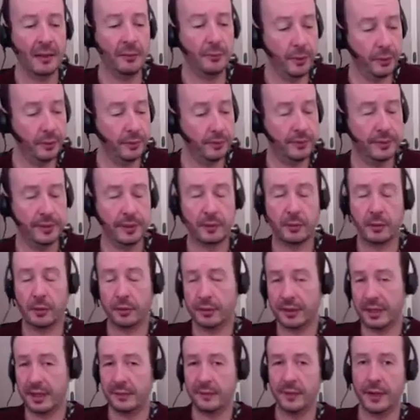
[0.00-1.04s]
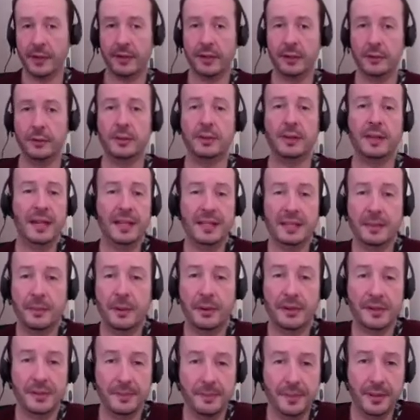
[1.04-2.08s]
Will the quality vary? Look, that is a
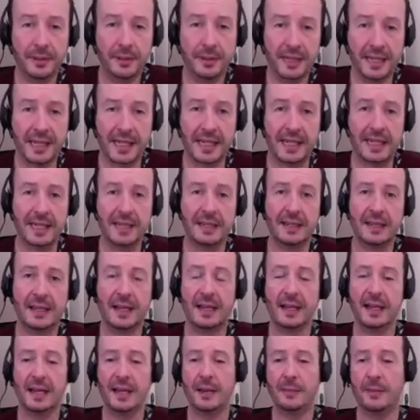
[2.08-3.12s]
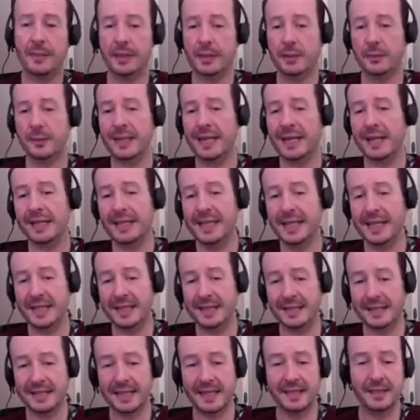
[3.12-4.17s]
possibility, but the reality
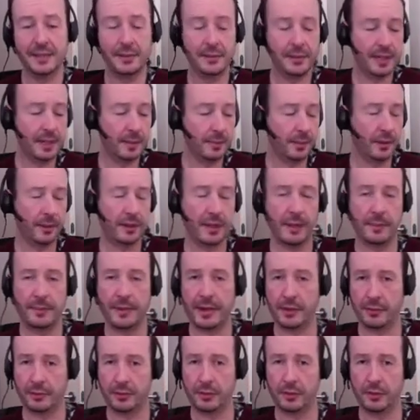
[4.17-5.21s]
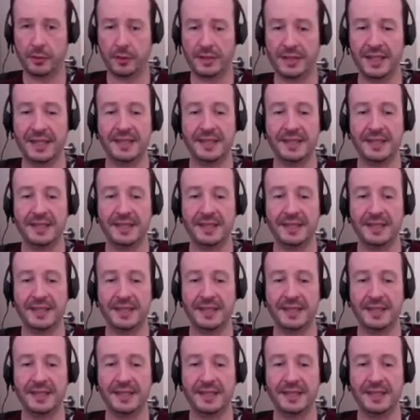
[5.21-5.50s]
is that it's still going to block out background noise.